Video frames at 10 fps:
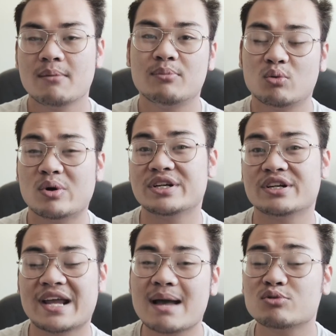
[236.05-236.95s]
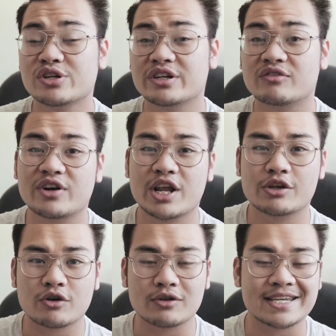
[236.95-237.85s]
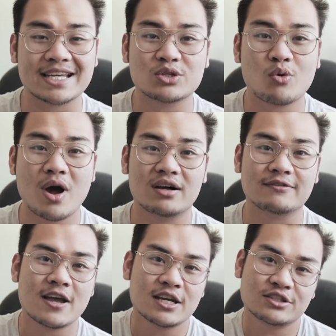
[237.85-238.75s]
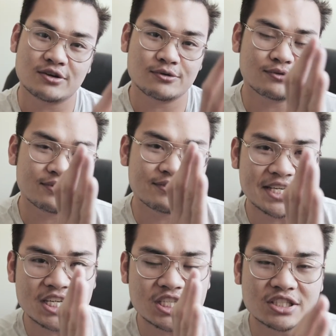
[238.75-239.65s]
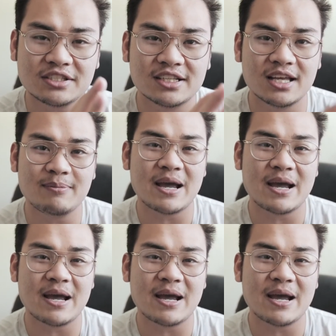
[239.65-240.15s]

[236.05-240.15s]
But when you're capturing your video, you only get 12. So each clip